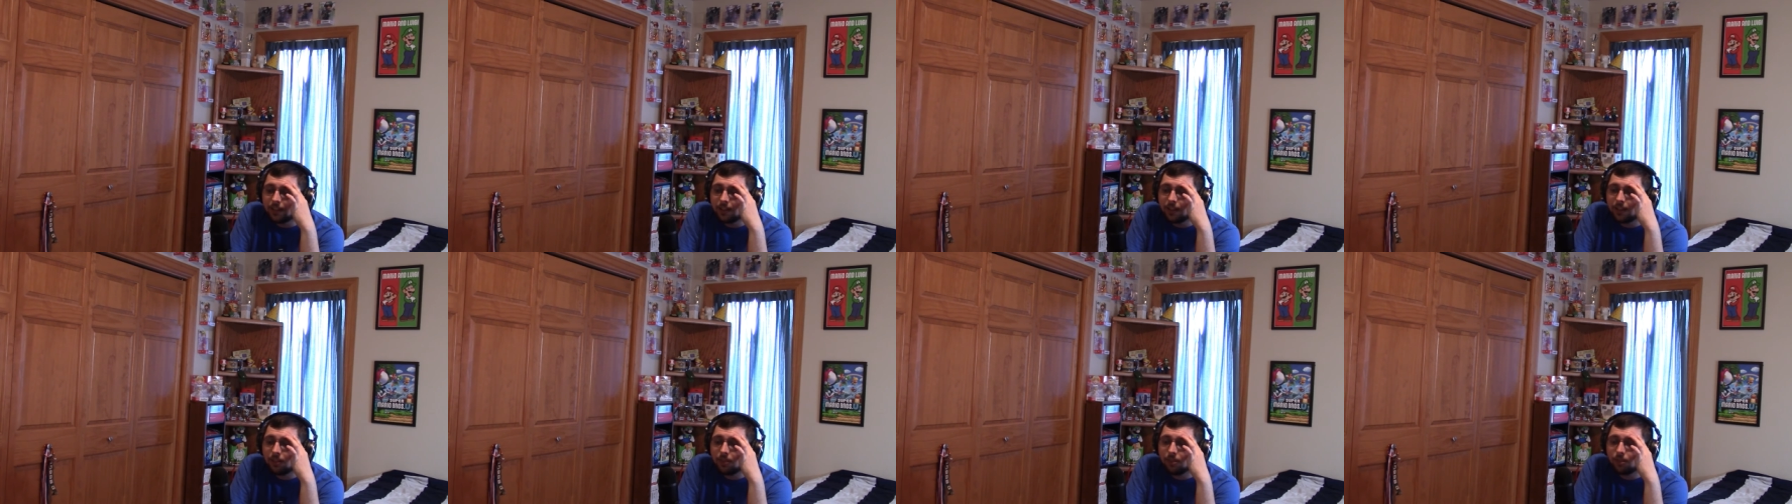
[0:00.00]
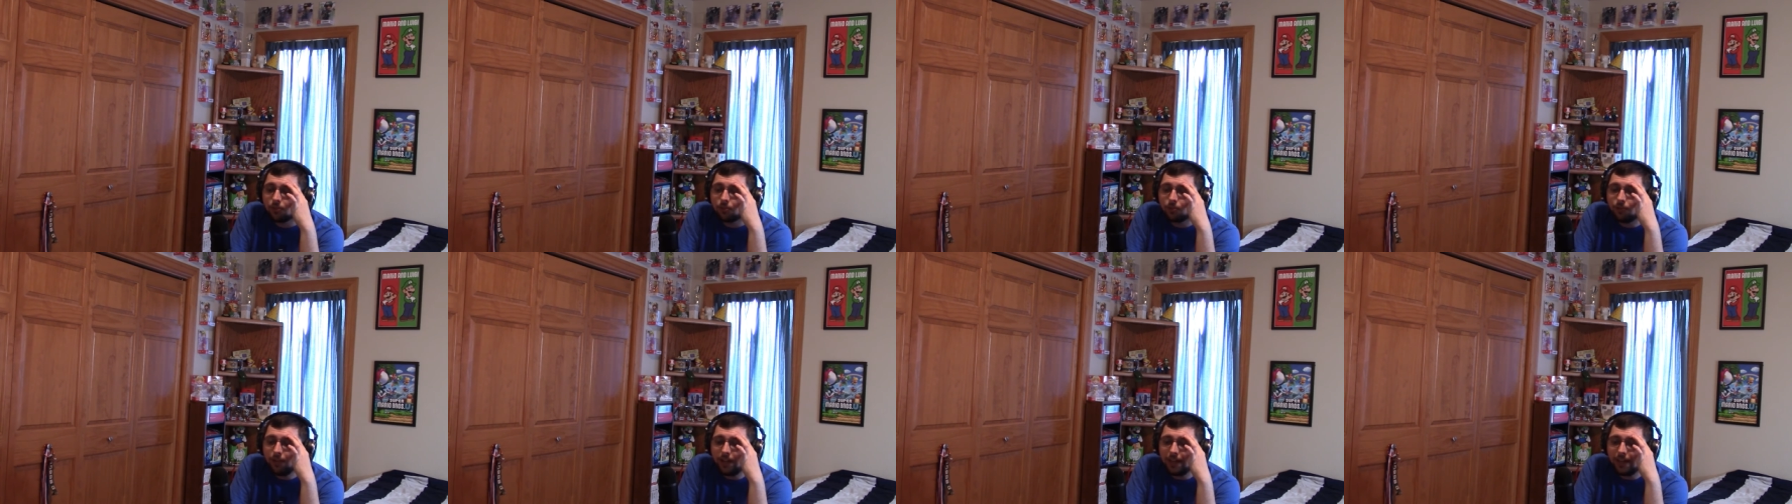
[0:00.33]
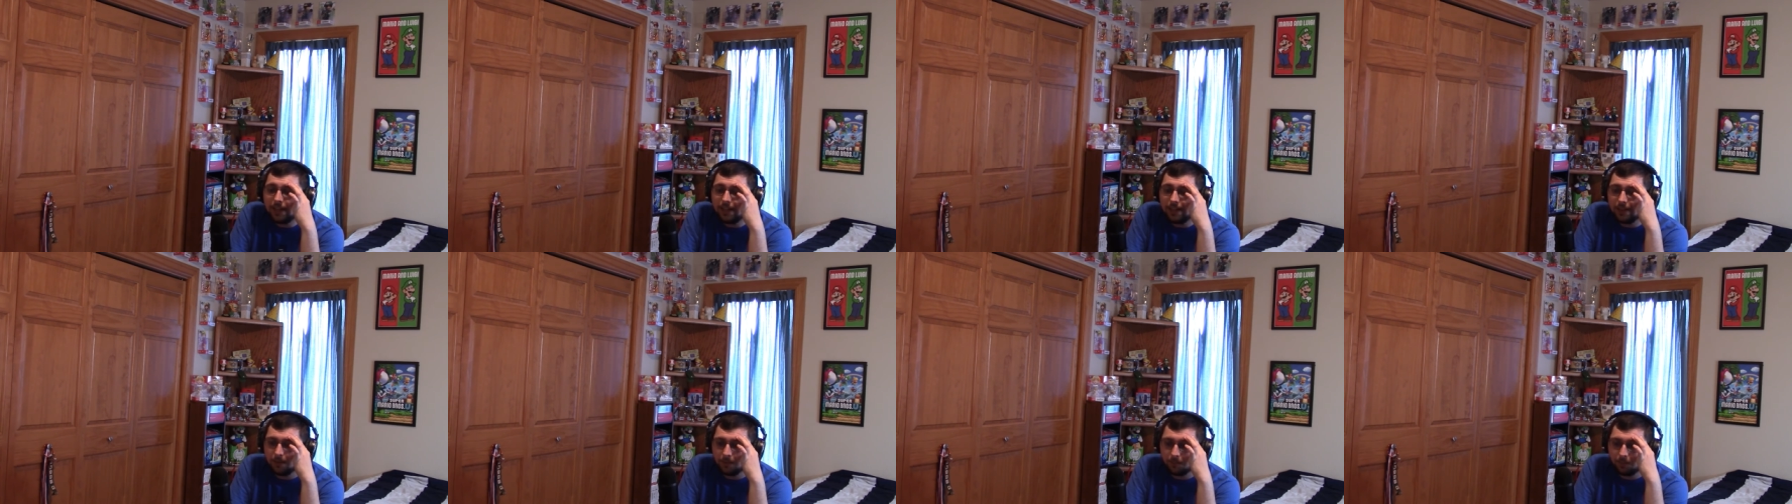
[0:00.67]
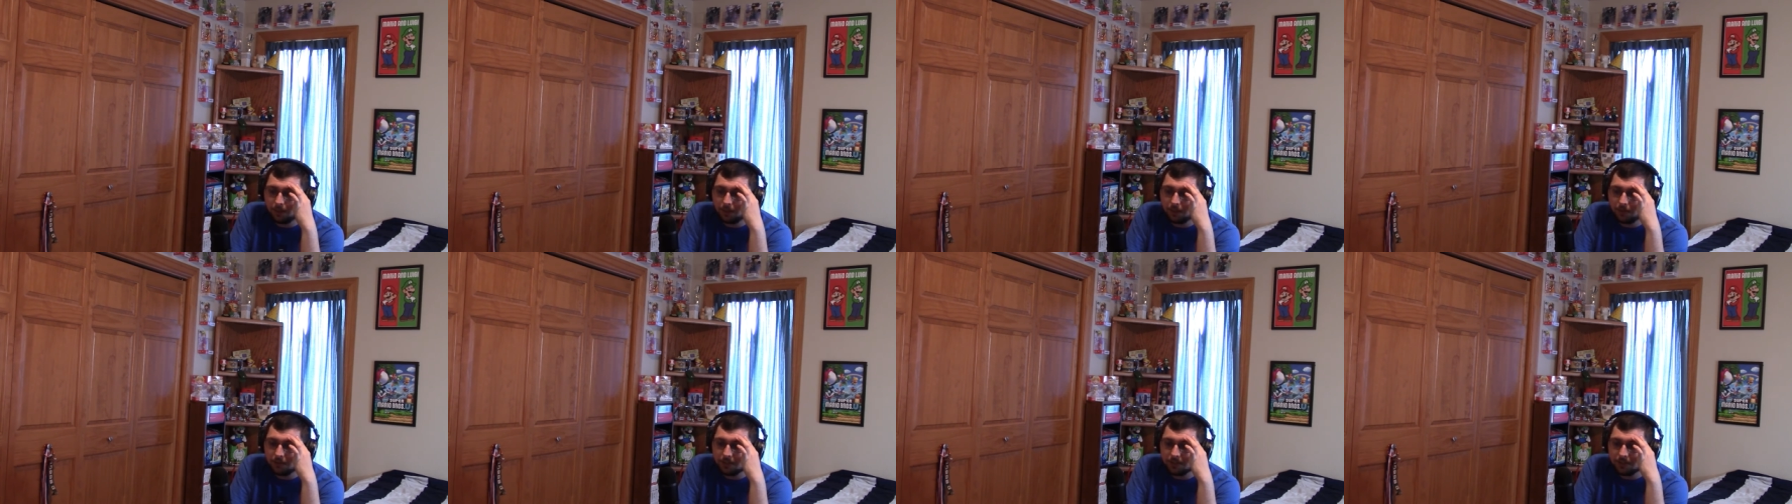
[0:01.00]
3
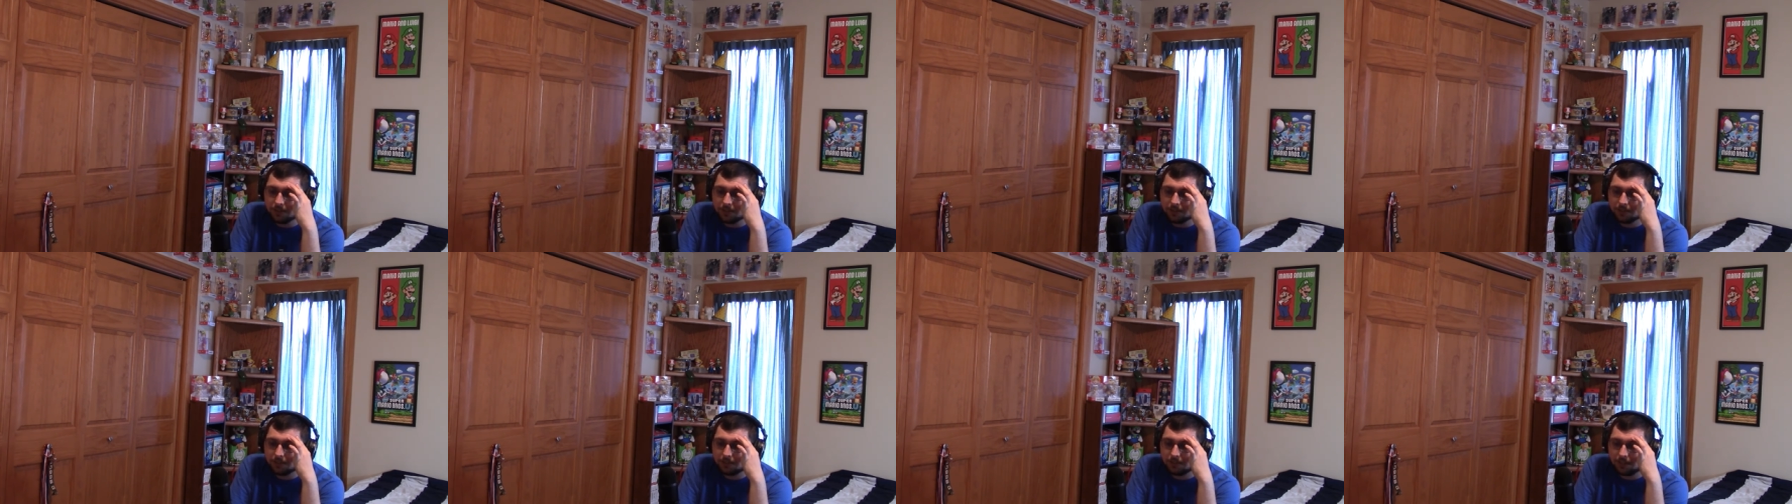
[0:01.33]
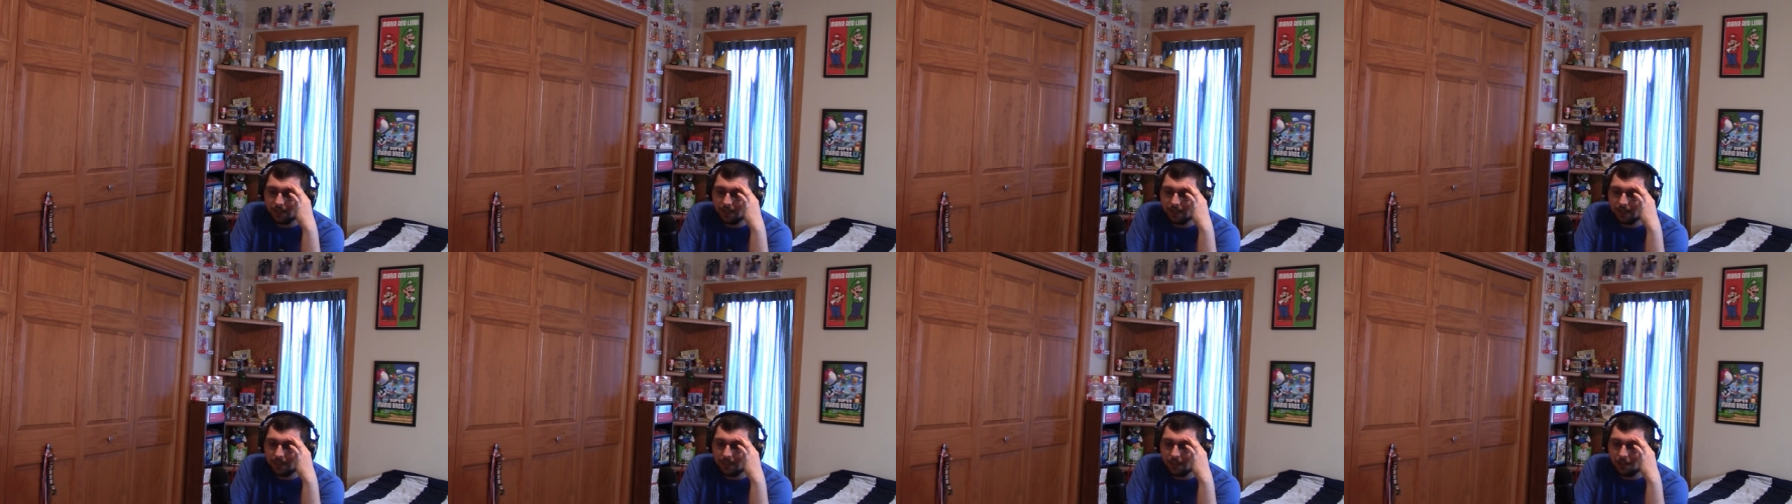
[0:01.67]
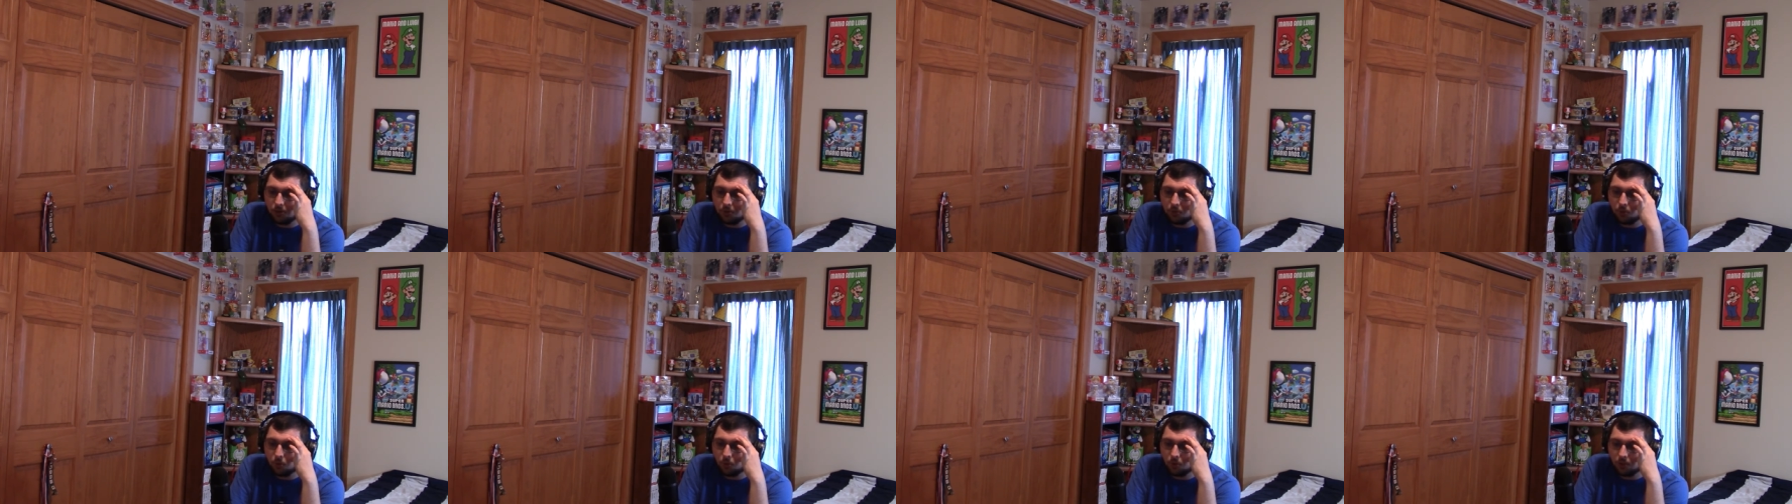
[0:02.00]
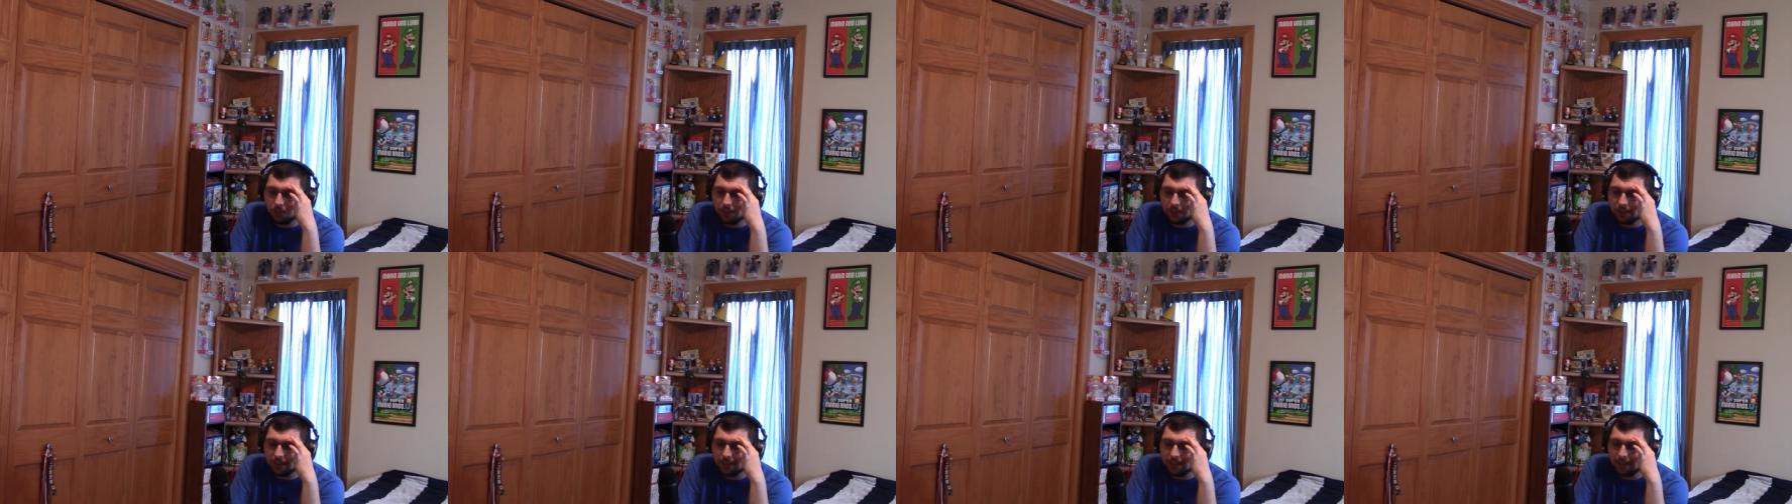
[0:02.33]
bonus
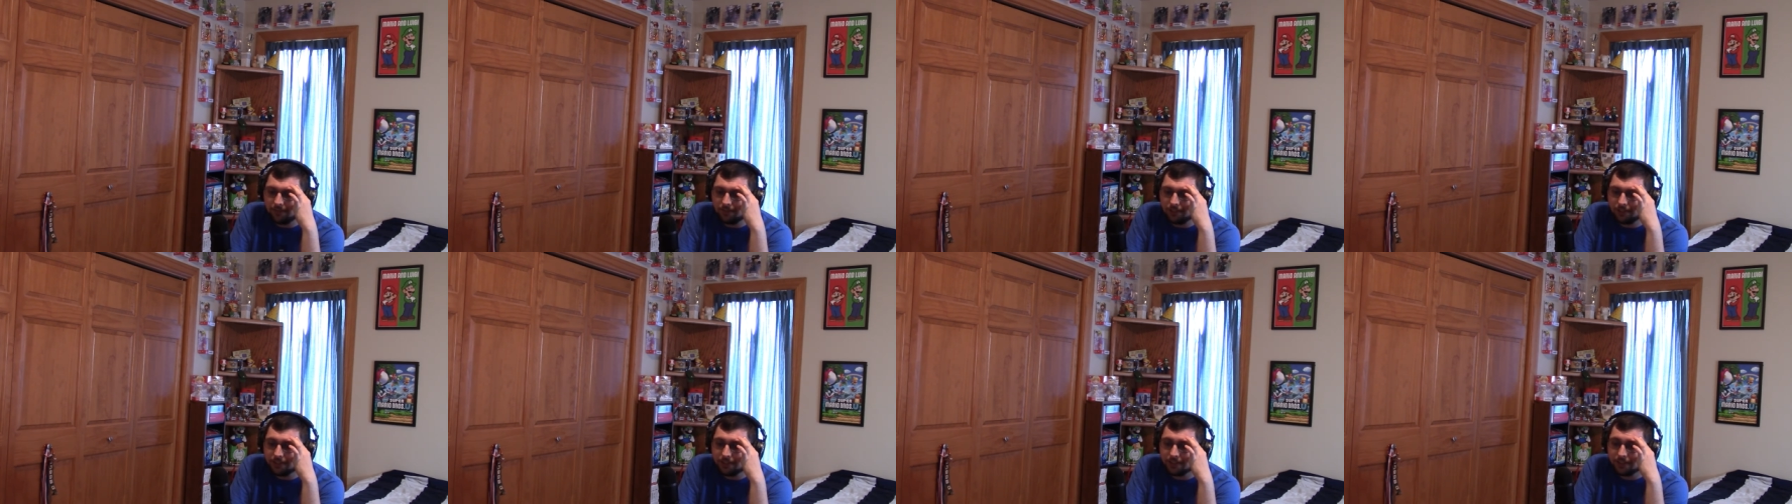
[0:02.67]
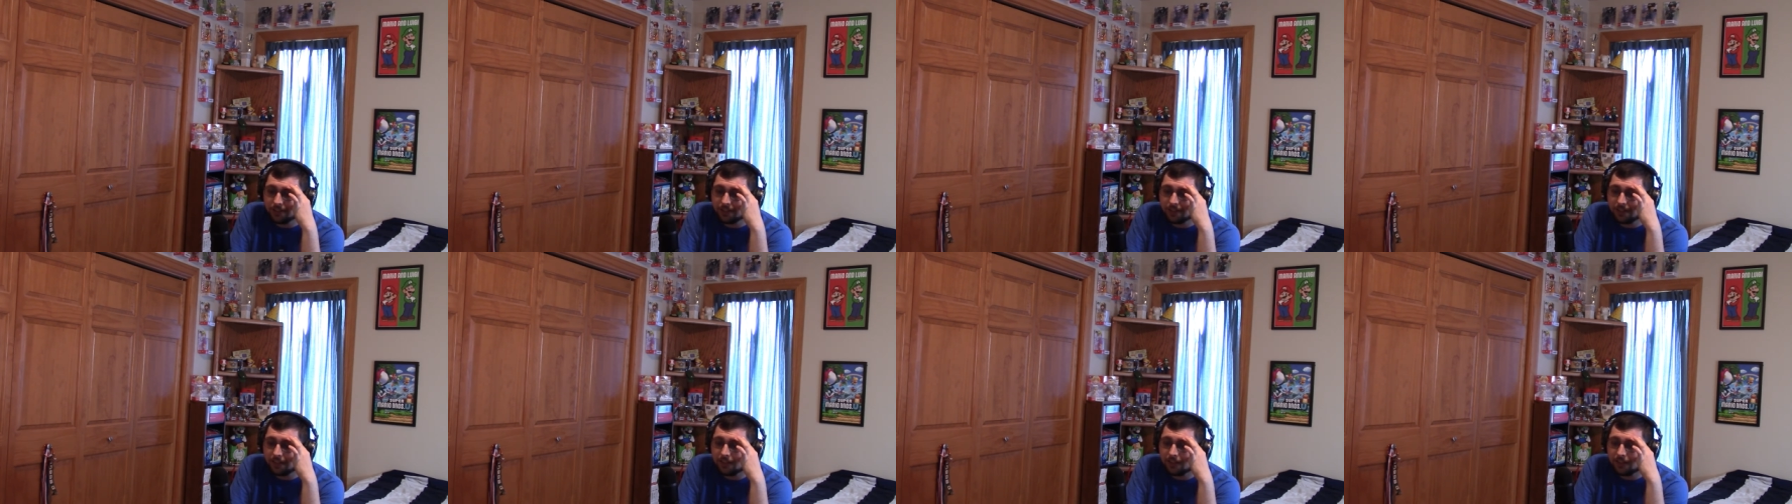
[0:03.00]
world levels